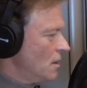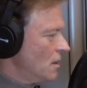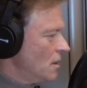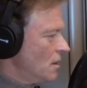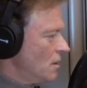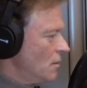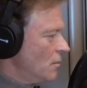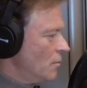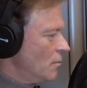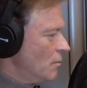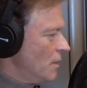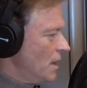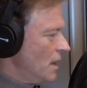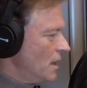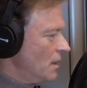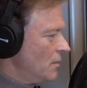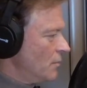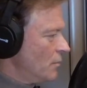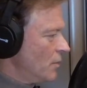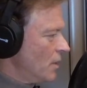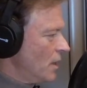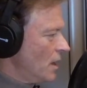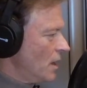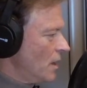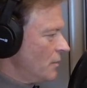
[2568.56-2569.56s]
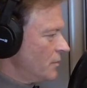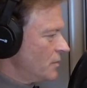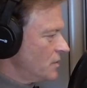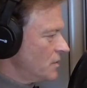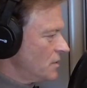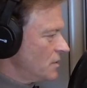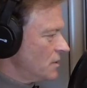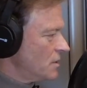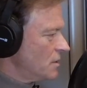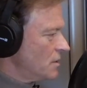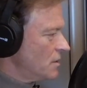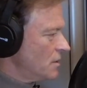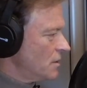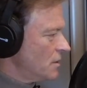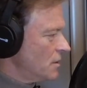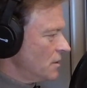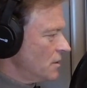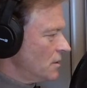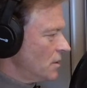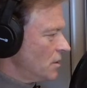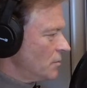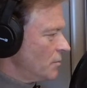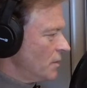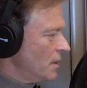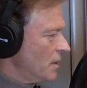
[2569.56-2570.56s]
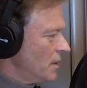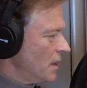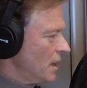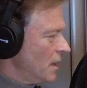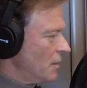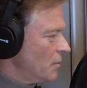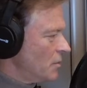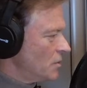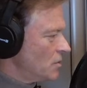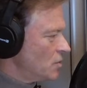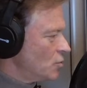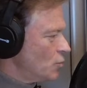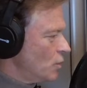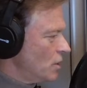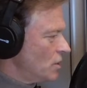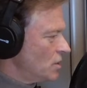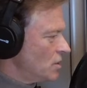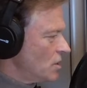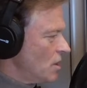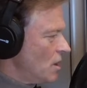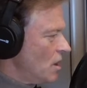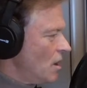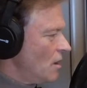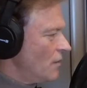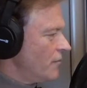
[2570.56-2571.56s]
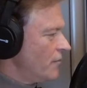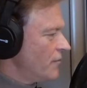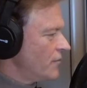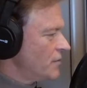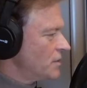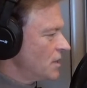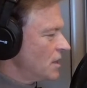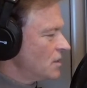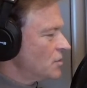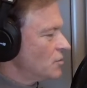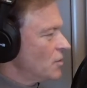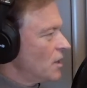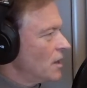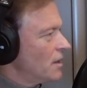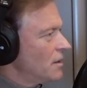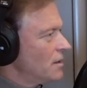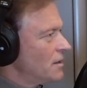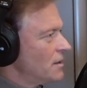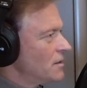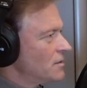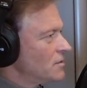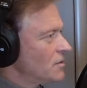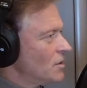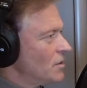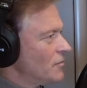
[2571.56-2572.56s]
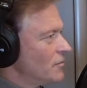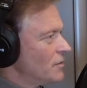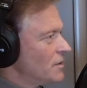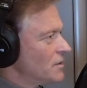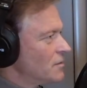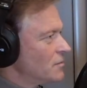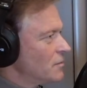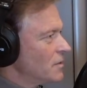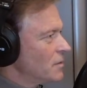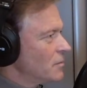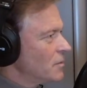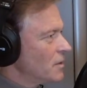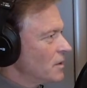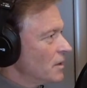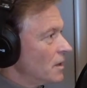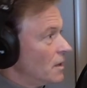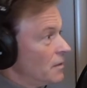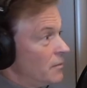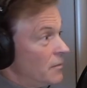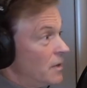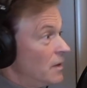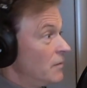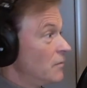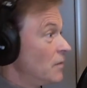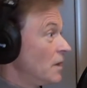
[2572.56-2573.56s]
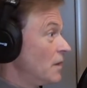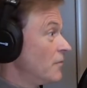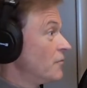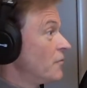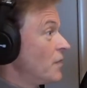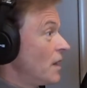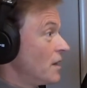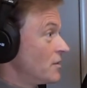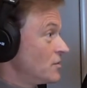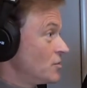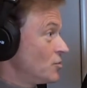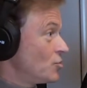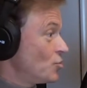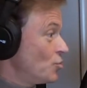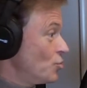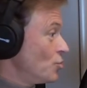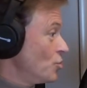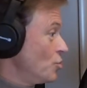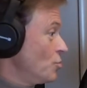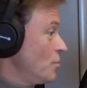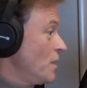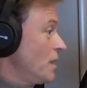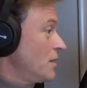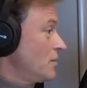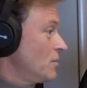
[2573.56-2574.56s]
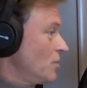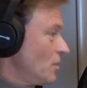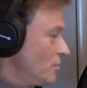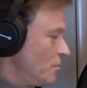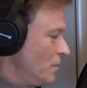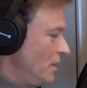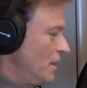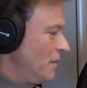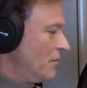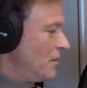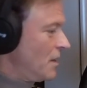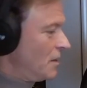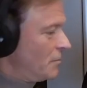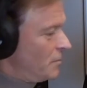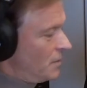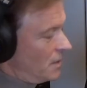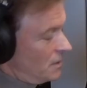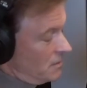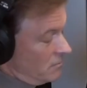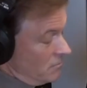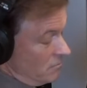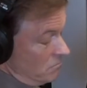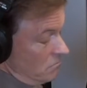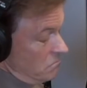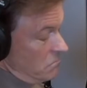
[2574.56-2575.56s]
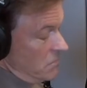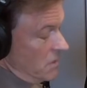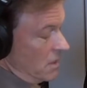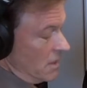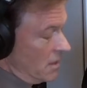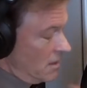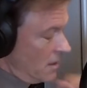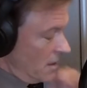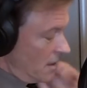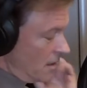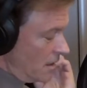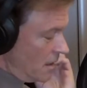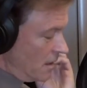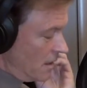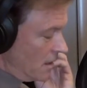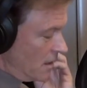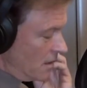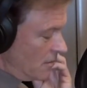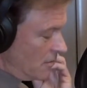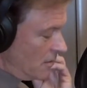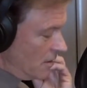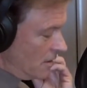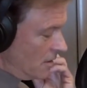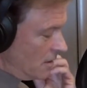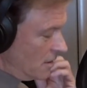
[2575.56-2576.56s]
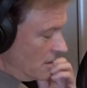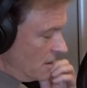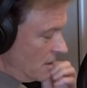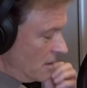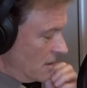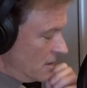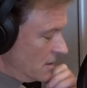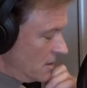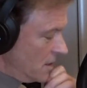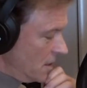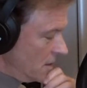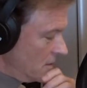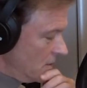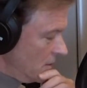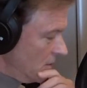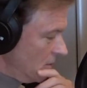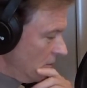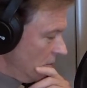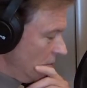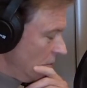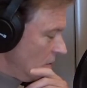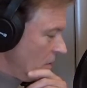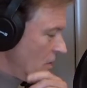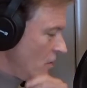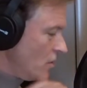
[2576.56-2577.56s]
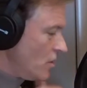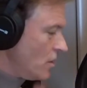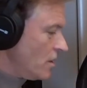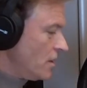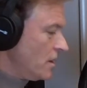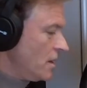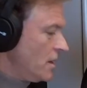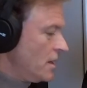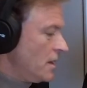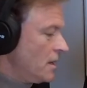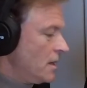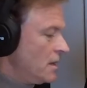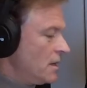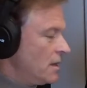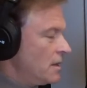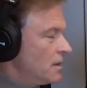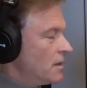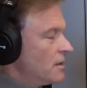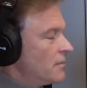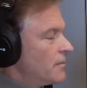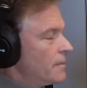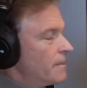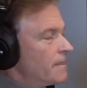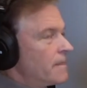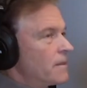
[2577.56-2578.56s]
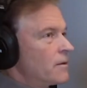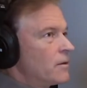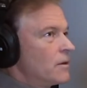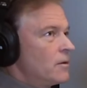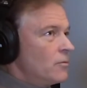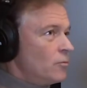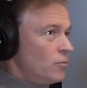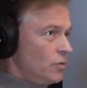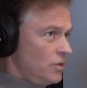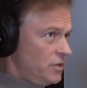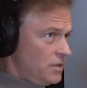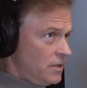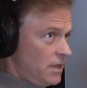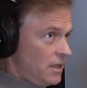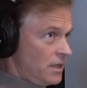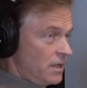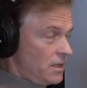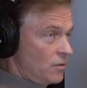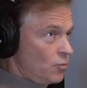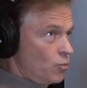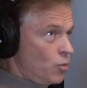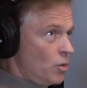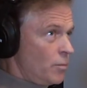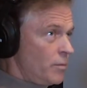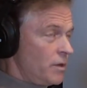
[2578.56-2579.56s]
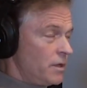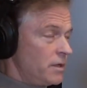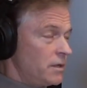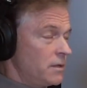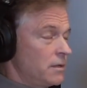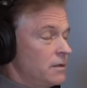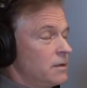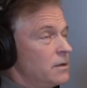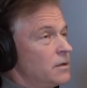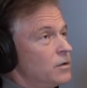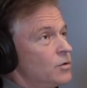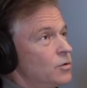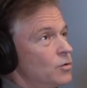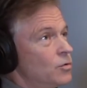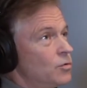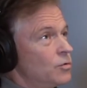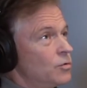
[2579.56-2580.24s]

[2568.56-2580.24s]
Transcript: men perhaps not being able to switch off sexuality as often as women. If that's true, you might not believe that, but I think it is like that. Or would you say that a woman who